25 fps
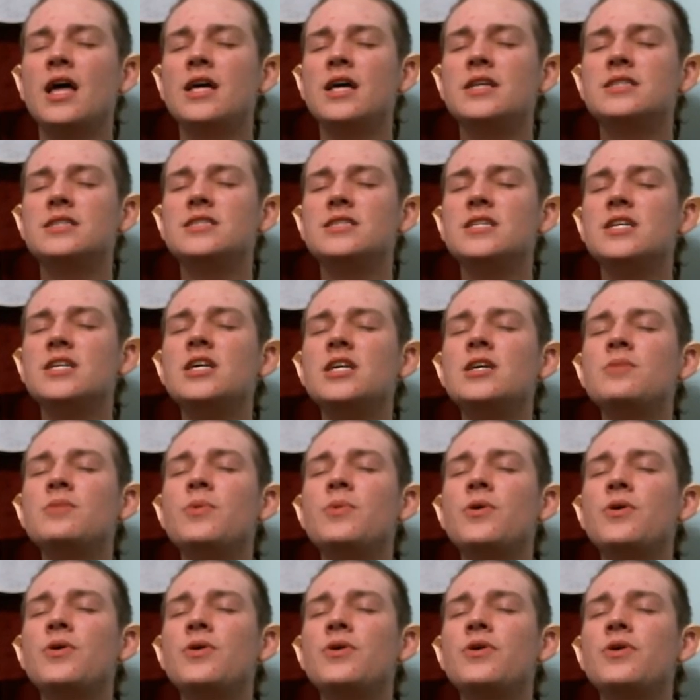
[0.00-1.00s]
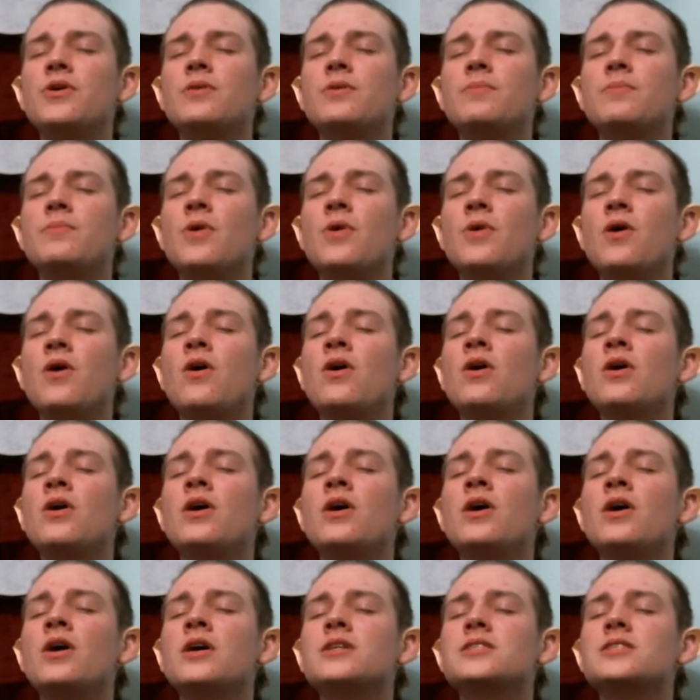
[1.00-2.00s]
Deep hook
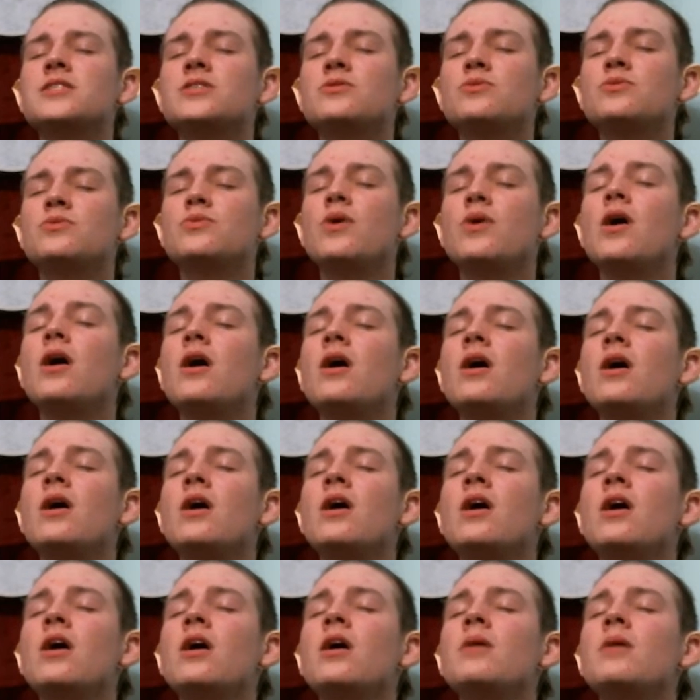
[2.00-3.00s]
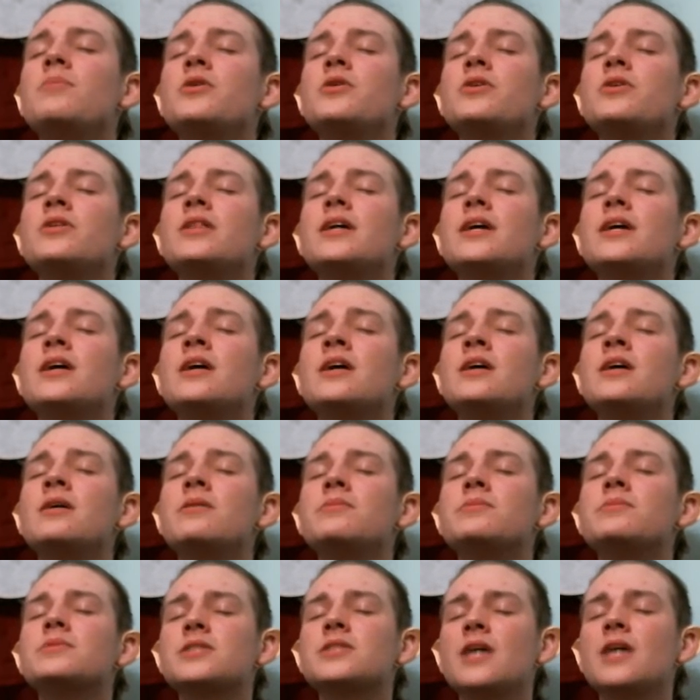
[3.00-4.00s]
marks in rubber
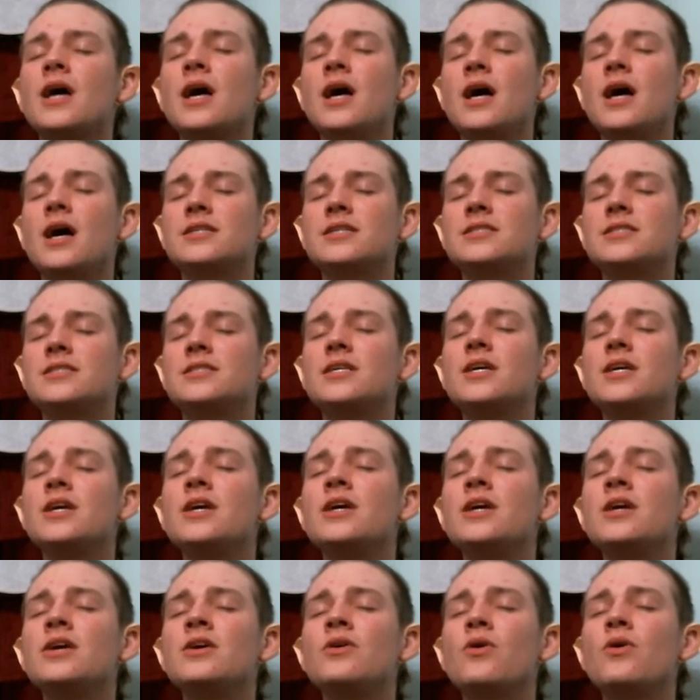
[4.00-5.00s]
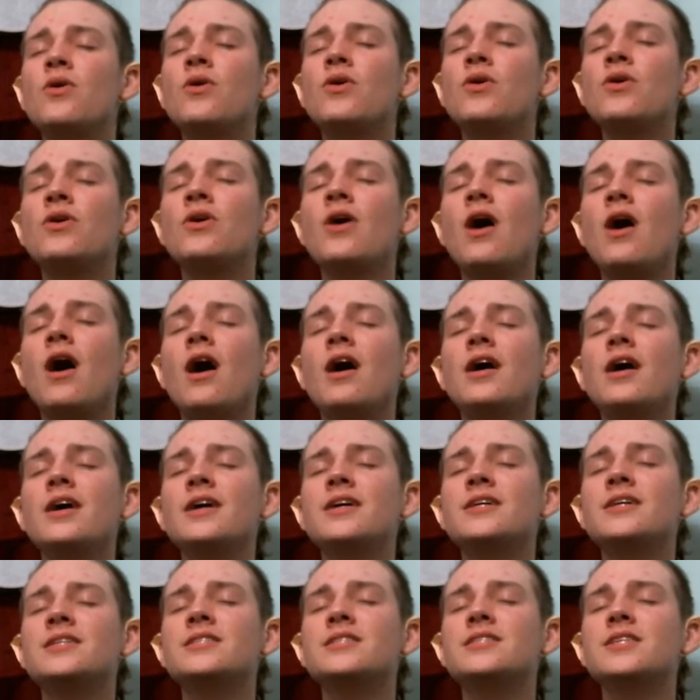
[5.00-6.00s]
lips. I see your
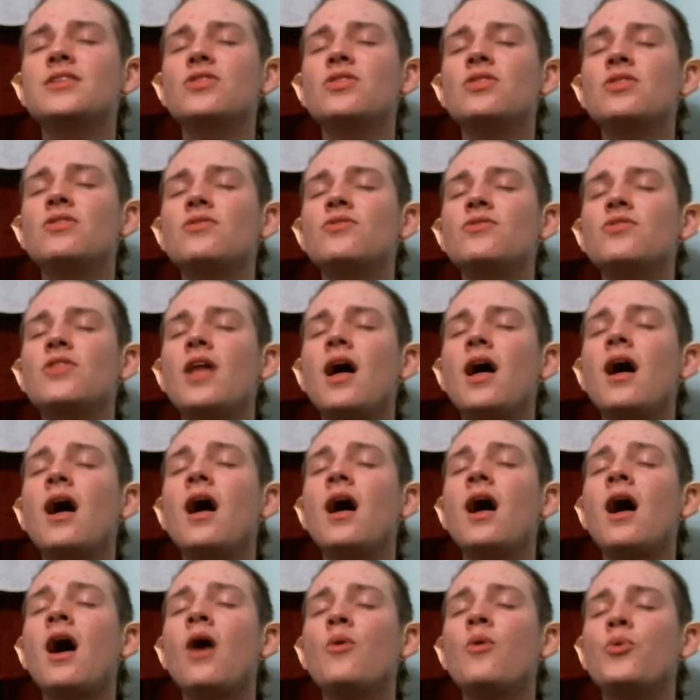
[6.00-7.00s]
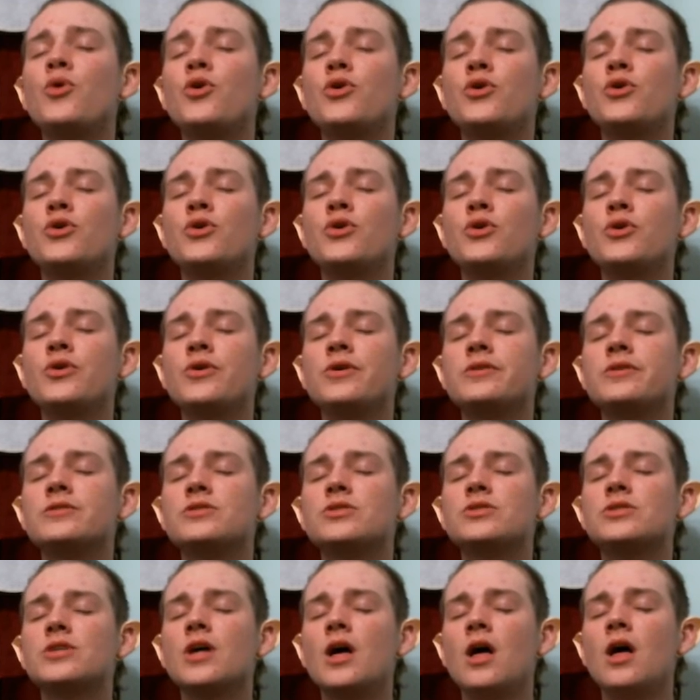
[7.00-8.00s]
eyes in the
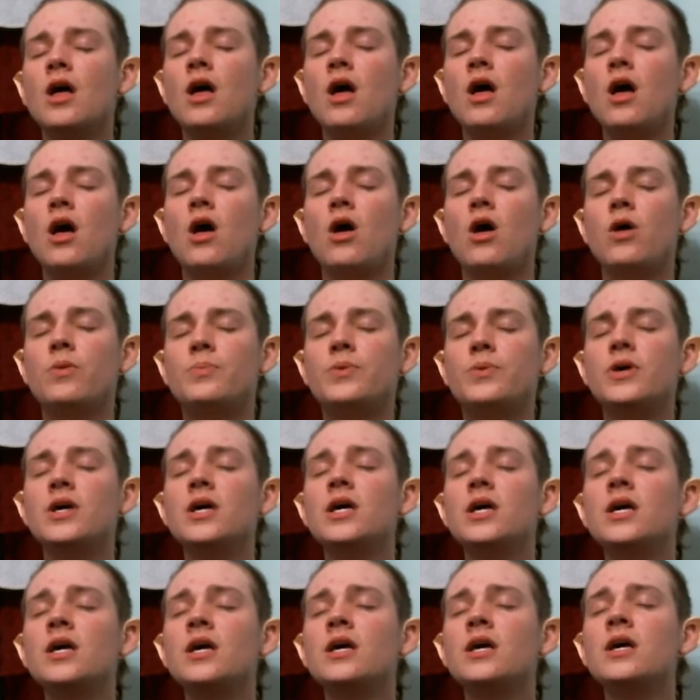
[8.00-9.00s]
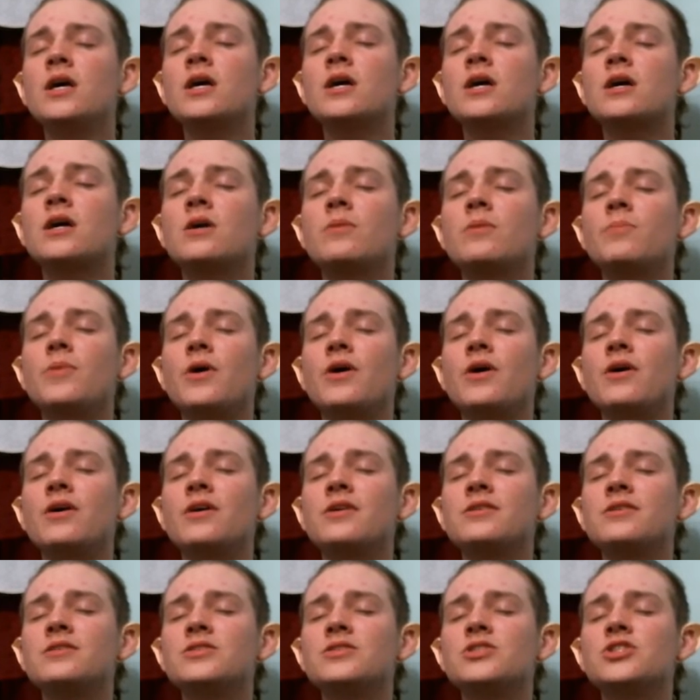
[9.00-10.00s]
flowers. I'll pick a
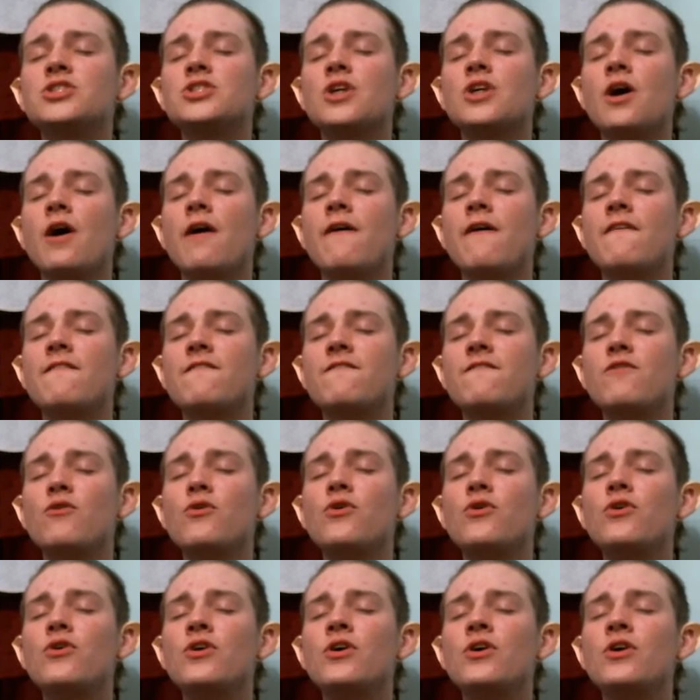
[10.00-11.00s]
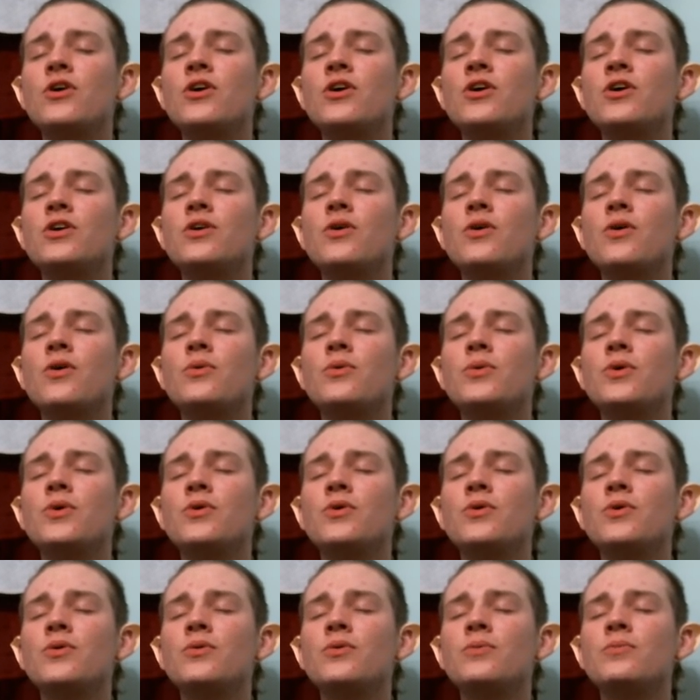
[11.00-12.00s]
bunch for your
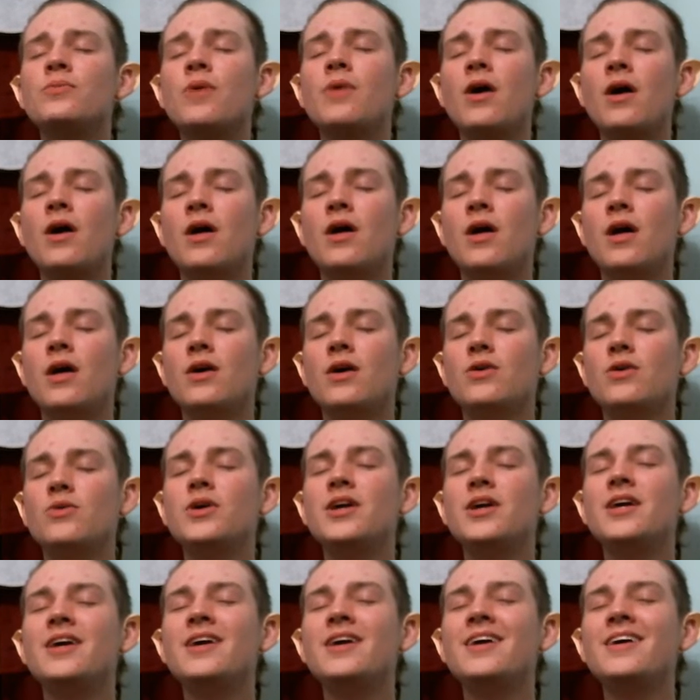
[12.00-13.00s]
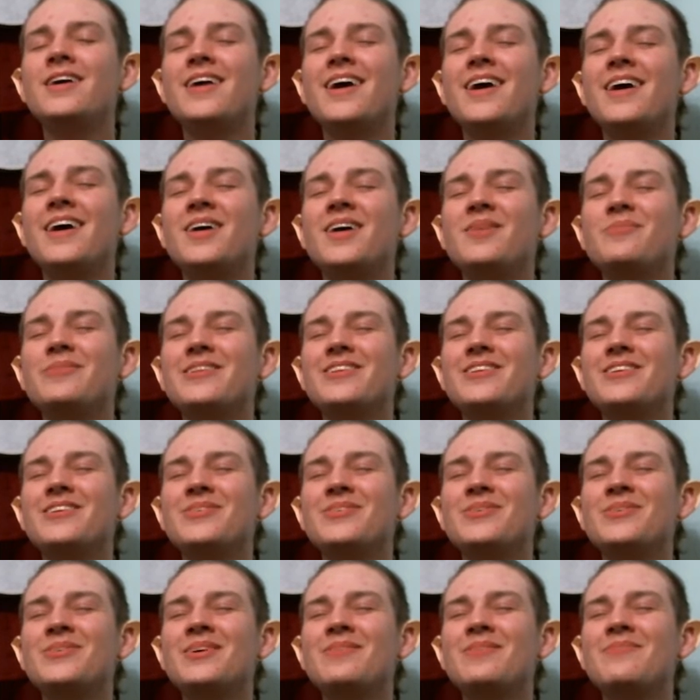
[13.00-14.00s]
room, green and
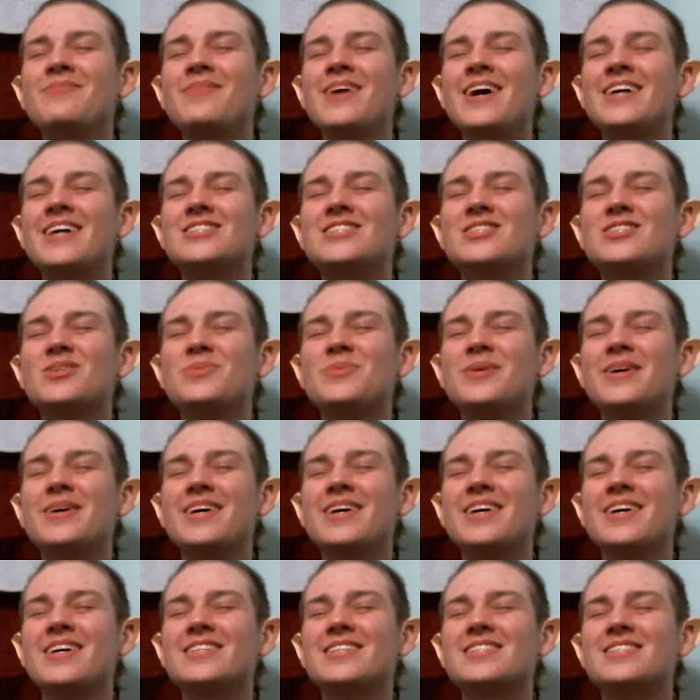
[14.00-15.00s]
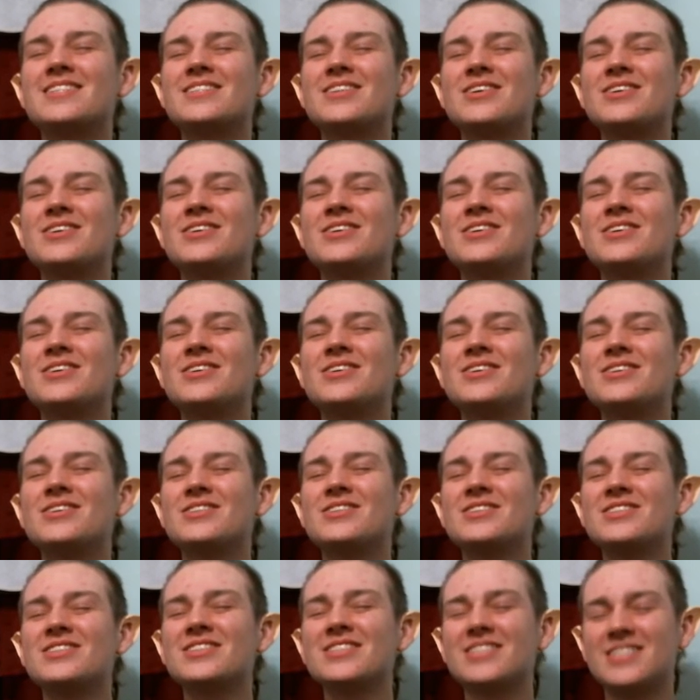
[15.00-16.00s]
blue to match your
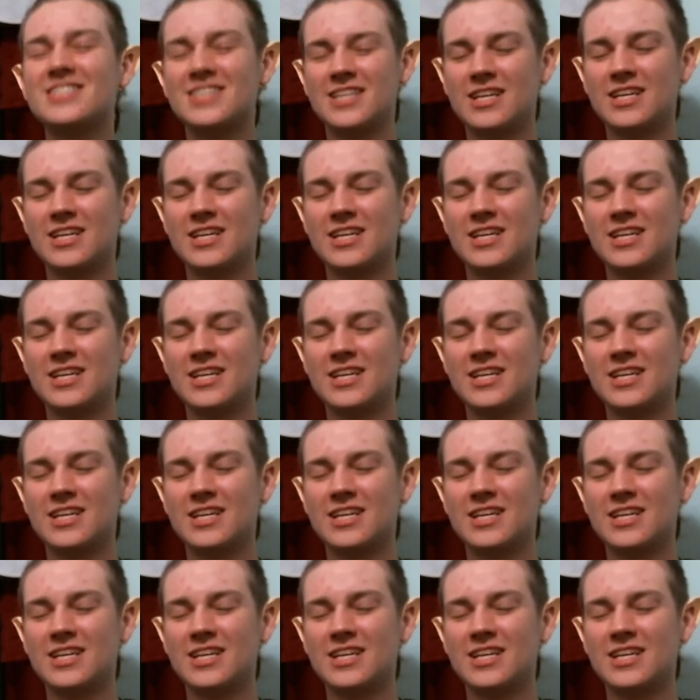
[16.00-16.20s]
pictures.